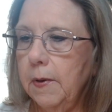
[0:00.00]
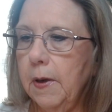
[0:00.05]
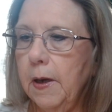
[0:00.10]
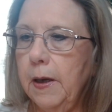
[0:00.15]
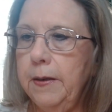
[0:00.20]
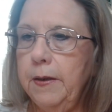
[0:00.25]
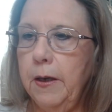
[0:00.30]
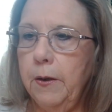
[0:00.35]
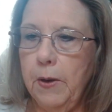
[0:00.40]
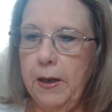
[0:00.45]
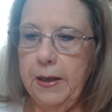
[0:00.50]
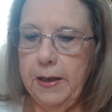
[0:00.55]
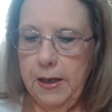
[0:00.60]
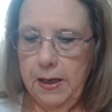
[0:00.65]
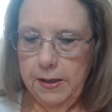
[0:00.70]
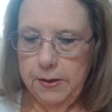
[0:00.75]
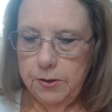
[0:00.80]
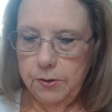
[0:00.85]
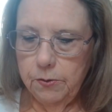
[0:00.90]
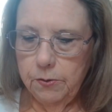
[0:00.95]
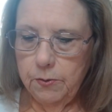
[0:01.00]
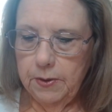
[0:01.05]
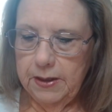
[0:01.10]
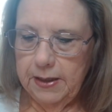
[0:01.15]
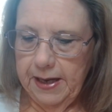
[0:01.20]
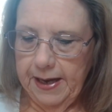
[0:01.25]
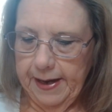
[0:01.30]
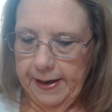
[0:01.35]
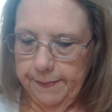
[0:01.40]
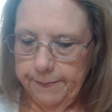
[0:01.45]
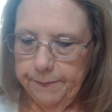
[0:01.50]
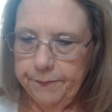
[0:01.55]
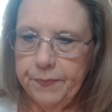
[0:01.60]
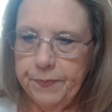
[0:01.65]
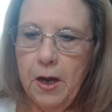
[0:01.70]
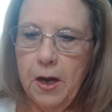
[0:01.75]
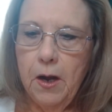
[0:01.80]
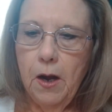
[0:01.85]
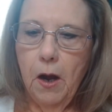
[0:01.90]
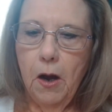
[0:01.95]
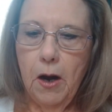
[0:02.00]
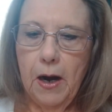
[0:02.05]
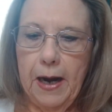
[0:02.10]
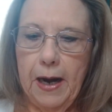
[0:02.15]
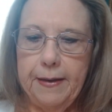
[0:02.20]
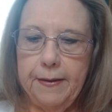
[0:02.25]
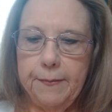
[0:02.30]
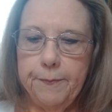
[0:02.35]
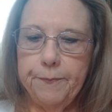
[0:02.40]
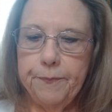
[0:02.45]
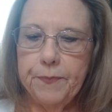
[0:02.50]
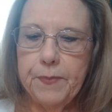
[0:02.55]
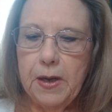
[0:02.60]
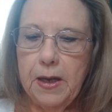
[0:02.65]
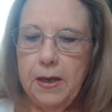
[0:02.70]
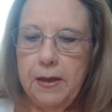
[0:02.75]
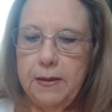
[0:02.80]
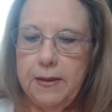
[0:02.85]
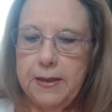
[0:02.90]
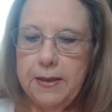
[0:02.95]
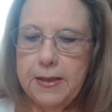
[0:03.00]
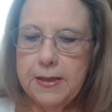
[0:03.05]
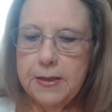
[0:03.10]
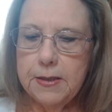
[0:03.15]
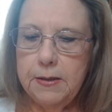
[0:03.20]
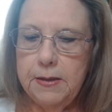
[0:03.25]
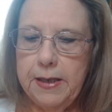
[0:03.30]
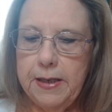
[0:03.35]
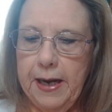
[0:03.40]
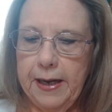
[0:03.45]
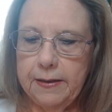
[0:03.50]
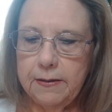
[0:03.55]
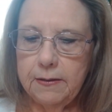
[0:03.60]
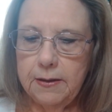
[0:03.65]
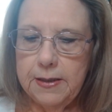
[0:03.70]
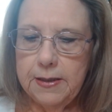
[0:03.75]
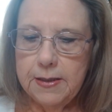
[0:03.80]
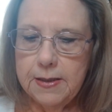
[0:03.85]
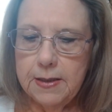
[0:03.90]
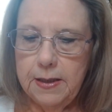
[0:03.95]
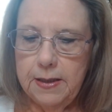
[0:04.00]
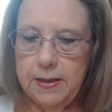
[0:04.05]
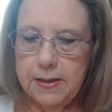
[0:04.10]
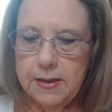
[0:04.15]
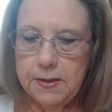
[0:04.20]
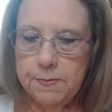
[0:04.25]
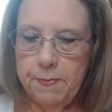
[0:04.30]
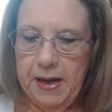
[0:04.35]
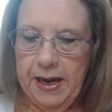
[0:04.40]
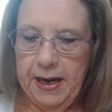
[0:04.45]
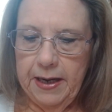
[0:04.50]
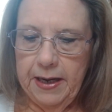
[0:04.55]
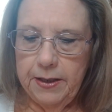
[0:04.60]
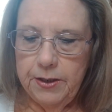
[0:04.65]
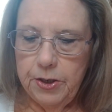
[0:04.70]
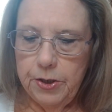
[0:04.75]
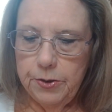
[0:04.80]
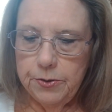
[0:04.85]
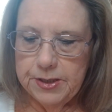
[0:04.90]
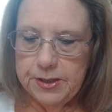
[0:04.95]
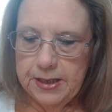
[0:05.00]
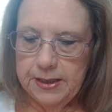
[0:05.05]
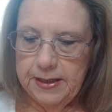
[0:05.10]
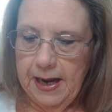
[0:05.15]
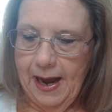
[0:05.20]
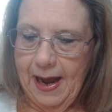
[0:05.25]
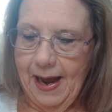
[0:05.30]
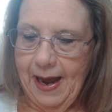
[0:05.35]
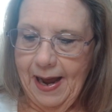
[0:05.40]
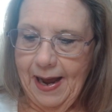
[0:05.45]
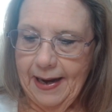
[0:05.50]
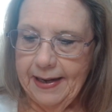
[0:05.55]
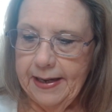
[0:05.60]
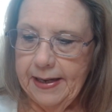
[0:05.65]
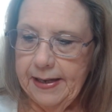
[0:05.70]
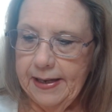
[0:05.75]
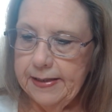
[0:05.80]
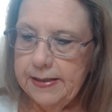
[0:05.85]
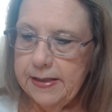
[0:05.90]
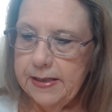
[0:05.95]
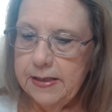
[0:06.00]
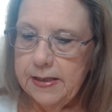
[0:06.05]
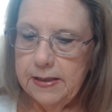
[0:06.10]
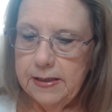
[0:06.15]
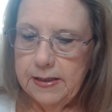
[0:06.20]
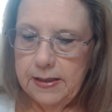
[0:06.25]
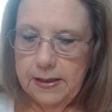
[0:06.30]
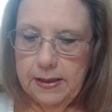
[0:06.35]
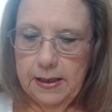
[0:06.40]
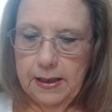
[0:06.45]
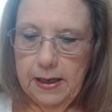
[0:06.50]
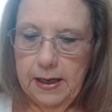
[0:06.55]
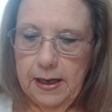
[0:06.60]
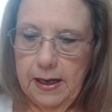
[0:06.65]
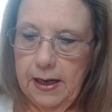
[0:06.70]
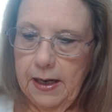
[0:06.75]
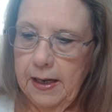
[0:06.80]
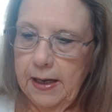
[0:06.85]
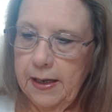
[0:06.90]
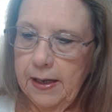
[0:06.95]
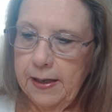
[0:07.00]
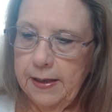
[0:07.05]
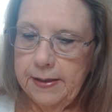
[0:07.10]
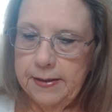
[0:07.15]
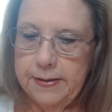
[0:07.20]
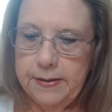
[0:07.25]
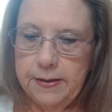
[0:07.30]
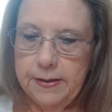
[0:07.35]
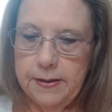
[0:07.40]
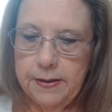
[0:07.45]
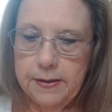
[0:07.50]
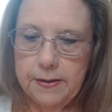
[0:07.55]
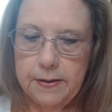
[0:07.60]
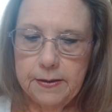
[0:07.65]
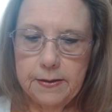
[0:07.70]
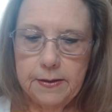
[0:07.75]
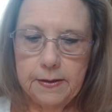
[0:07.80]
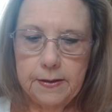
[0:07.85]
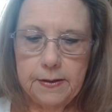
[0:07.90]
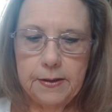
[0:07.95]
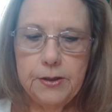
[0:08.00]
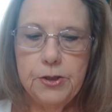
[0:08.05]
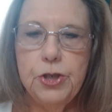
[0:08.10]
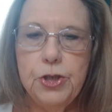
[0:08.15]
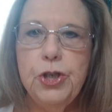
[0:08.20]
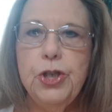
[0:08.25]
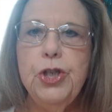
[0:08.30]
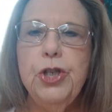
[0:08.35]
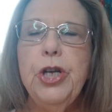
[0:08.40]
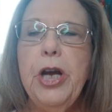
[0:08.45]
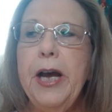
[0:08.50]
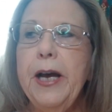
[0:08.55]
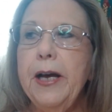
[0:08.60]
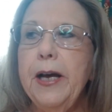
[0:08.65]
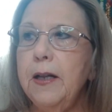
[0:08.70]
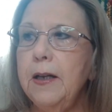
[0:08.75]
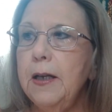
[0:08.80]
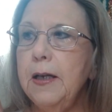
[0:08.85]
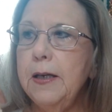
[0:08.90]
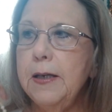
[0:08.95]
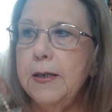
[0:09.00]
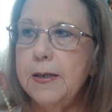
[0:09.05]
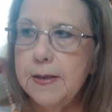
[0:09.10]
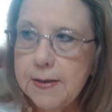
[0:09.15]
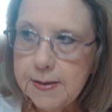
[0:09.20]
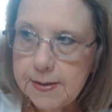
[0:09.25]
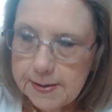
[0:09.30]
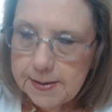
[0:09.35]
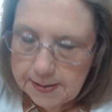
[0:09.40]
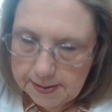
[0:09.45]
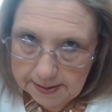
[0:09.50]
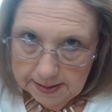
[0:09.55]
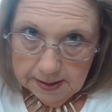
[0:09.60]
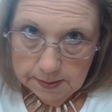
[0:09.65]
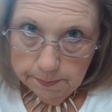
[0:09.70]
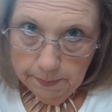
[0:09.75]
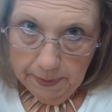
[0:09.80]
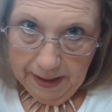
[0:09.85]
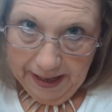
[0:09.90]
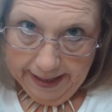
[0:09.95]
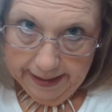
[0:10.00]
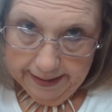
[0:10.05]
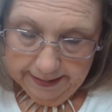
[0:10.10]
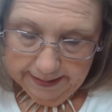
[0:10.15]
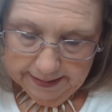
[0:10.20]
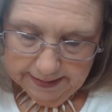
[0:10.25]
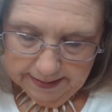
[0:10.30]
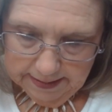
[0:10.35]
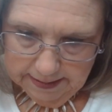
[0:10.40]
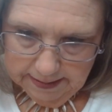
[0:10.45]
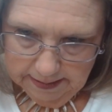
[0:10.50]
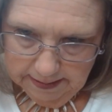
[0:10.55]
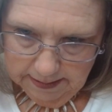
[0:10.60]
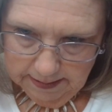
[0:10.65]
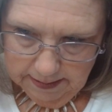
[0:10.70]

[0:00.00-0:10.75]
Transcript: I know I can't do it with that. All right. This necklace is made using agate and shell spikes.